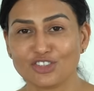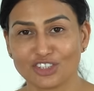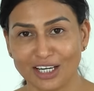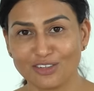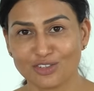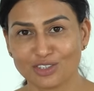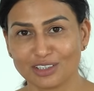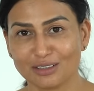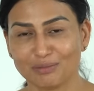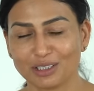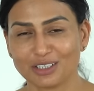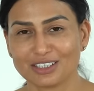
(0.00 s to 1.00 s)
general,
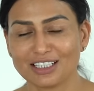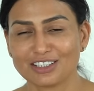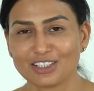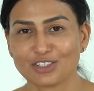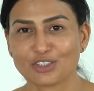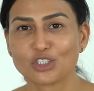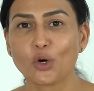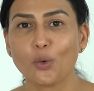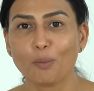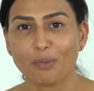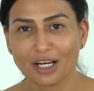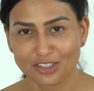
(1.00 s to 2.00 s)
because there's just so
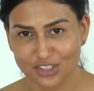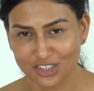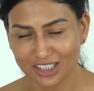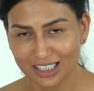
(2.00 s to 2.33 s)
much